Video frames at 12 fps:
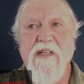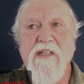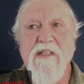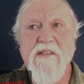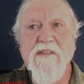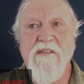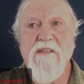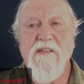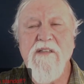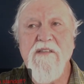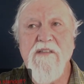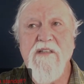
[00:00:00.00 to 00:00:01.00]

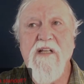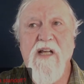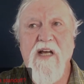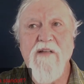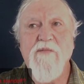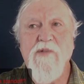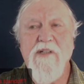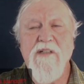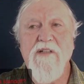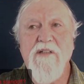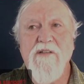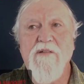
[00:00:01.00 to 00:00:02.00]
is climate
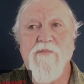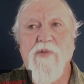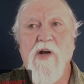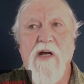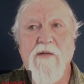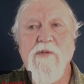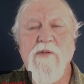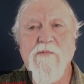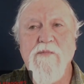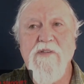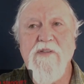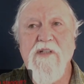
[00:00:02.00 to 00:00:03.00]

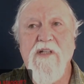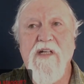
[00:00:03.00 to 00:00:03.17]
problems.